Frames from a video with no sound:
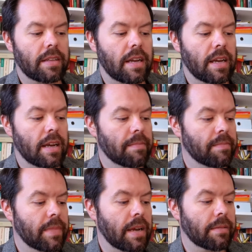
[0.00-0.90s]

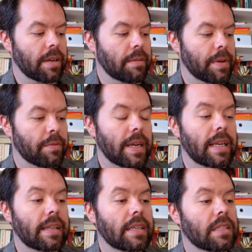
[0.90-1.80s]
I'm going to be
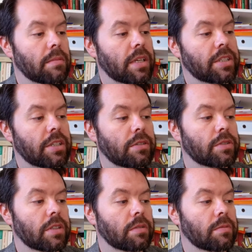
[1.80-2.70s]
reading this to my
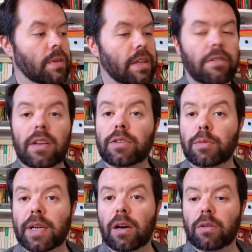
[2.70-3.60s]
children when they're a little
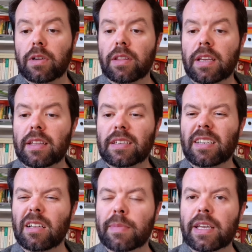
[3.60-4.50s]
bit older. I think they're
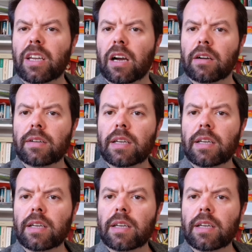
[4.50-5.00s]
still a bit young